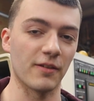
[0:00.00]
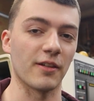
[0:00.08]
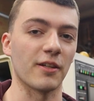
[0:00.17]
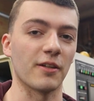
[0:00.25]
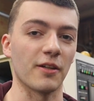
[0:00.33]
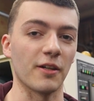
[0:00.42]

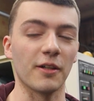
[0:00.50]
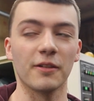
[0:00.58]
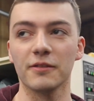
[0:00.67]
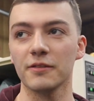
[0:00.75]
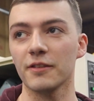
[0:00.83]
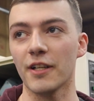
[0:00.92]
then
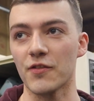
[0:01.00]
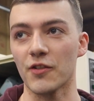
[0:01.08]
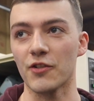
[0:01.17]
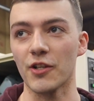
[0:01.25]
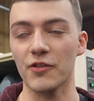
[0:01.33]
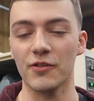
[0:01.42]
I
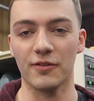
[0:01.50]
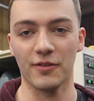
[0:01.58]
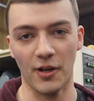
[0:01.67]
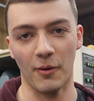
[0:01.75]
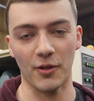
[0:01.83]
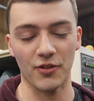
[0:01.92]
suggest
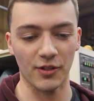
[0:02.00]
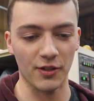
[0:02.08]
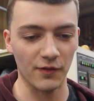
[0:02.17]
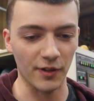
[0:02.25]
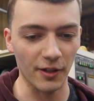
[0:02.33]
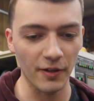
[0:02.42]
not watching this
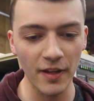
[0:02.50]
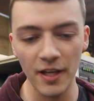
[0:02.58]
video.